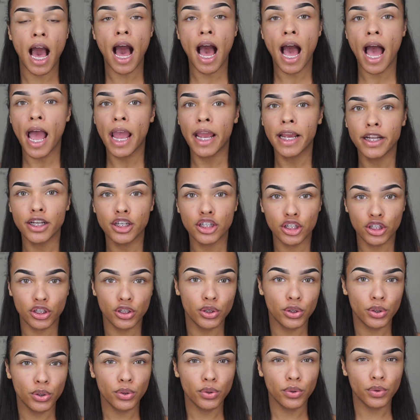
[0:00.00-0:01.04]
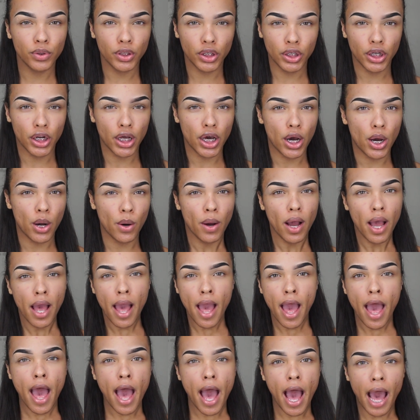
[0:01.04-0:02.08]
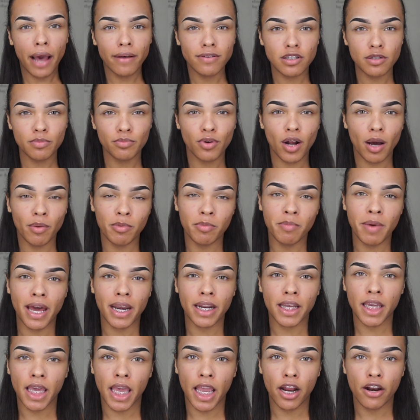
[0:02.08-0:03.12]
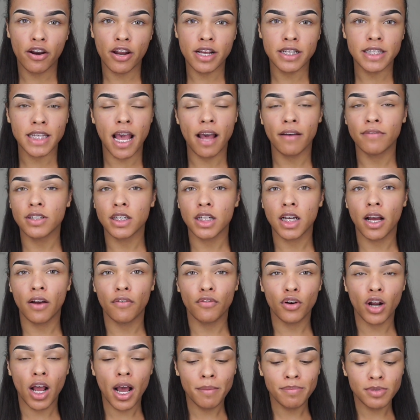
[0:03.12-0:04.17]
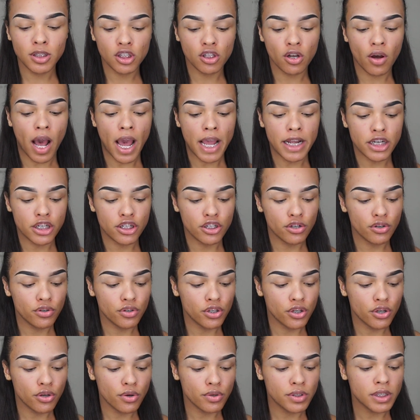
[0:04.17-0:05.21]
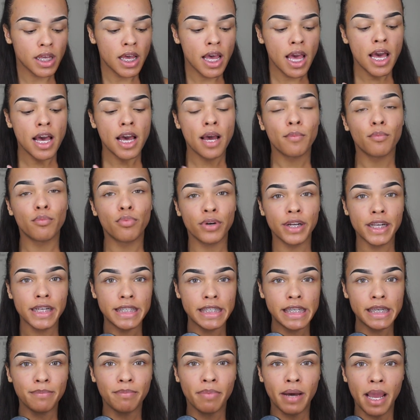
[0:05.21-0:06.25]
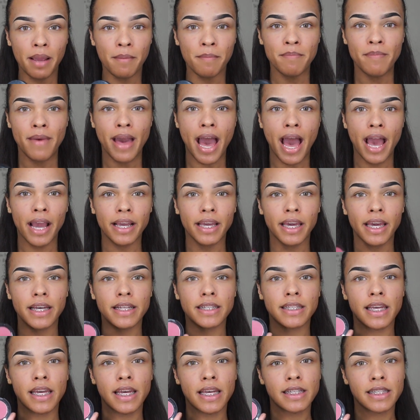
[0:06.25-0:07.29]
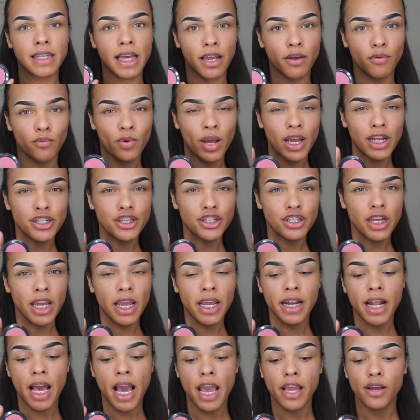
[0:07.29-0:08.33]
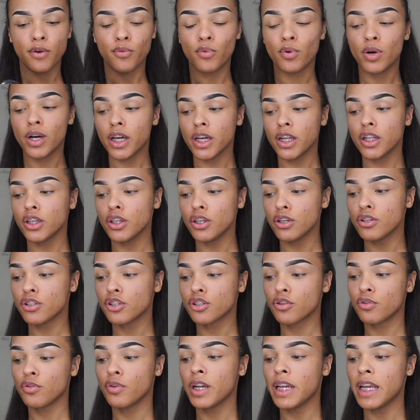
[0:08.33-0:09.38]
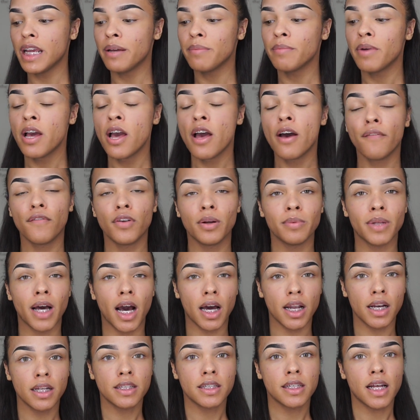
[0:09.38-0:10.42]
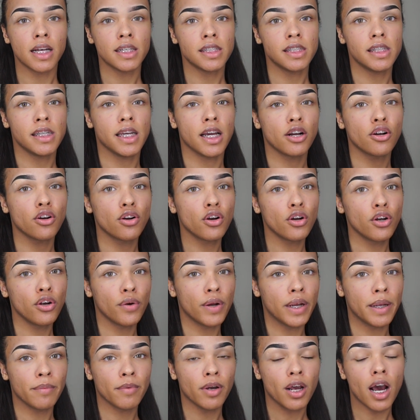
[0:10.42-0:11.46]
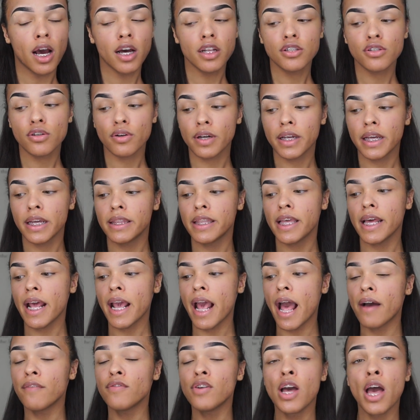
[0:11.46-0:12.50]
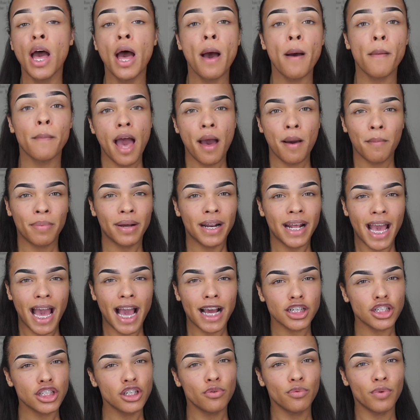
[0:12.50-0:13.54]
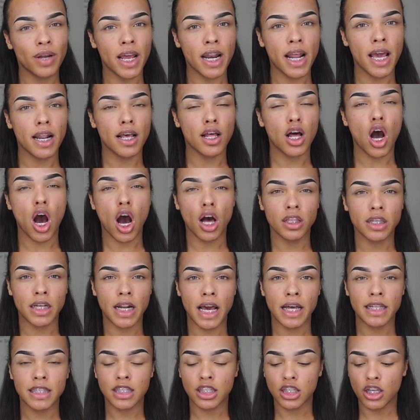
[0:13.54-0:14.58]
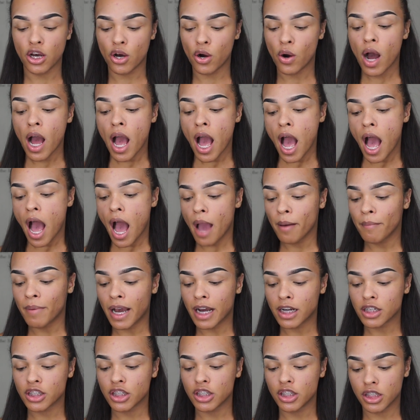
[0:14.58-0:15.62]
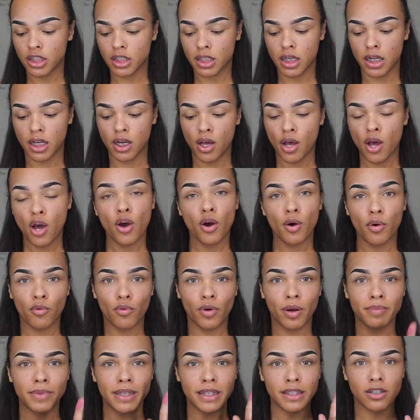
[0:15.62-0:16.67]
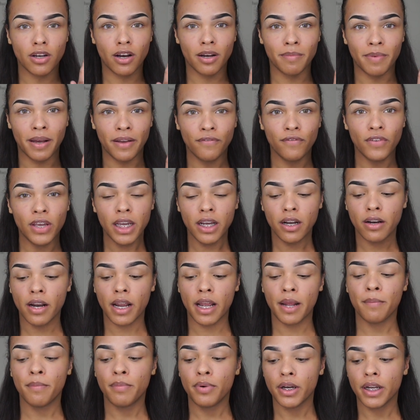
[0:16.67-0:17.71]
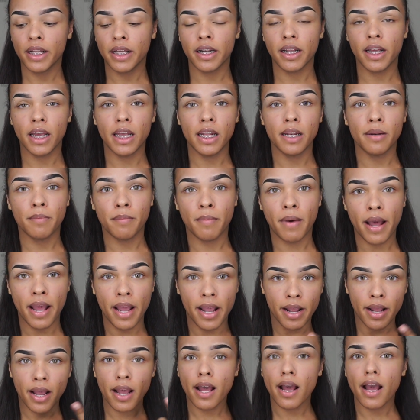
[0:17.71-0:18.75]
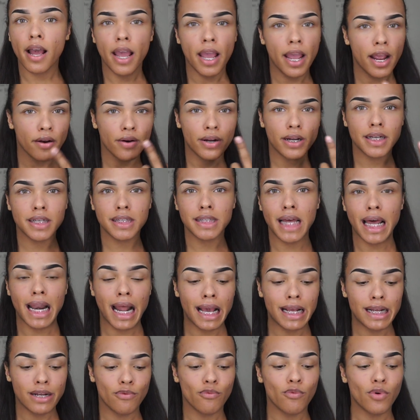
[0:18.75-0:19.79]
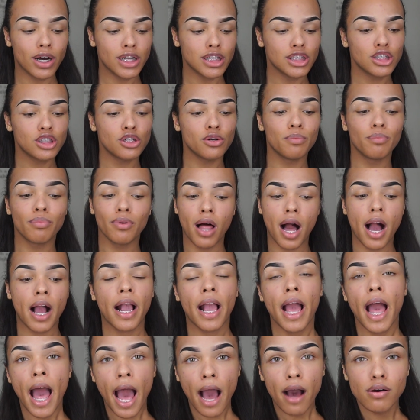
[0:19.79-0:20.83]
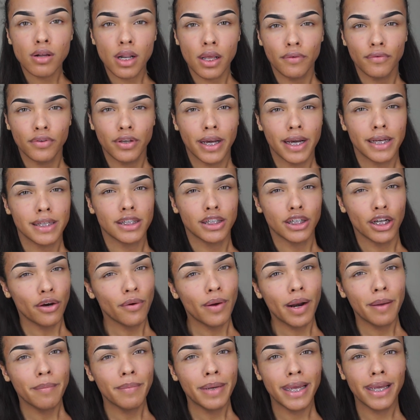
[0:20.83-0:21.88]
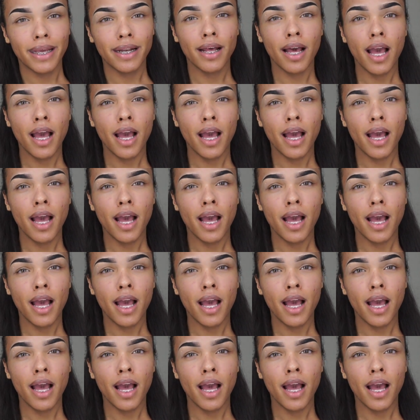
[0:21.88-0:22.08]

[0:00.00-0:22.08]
I do, you know, have some problematic areas I have to cover up. So I do use Breezy by MAC. It is a red shade. I would use cream from the Anastasia cream contour kit that I have, but I actually ran out of all of that. So I'm actually just gonna rub this on my finger and put it in my areas that I want to block out, if you guys know what I mean.